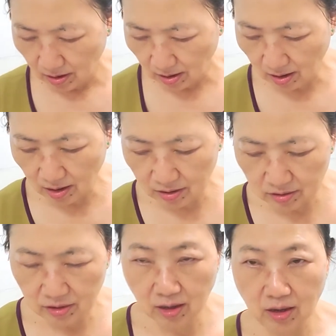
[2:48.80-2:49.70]

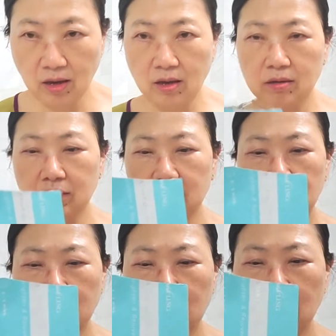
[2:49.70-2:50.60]
and then
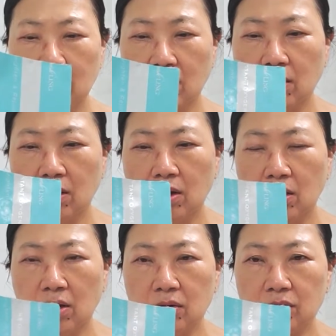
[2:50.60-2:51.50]

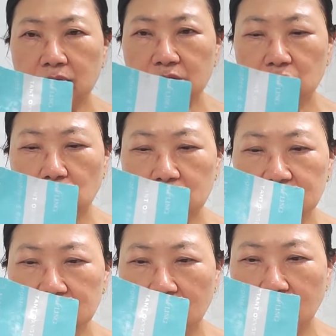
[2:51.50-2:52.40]
you
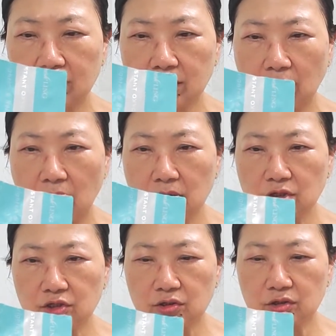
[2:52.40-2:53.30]
squeeze out the
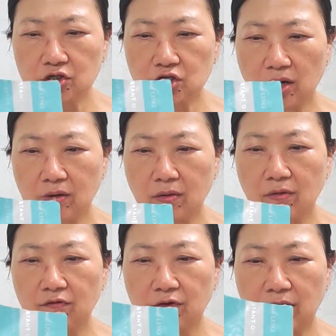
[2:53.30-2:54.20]
oxygen gel
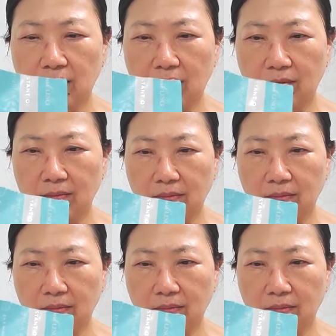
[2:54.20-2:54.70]
over there.